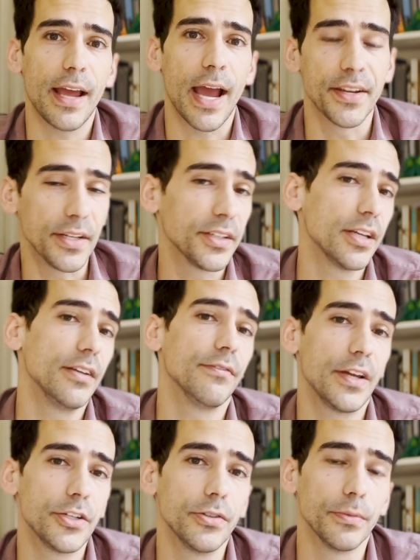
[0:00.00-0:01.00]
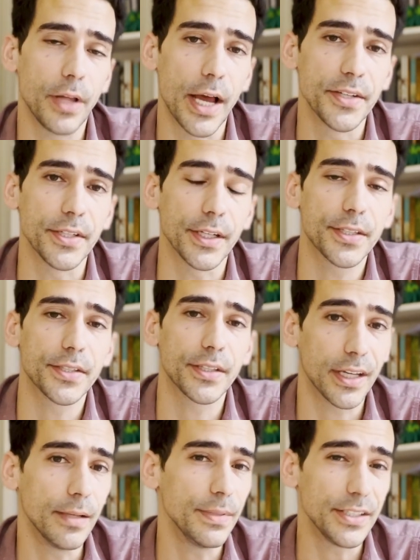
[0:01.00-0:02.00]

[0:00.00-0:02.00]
as in conventional plastics, can be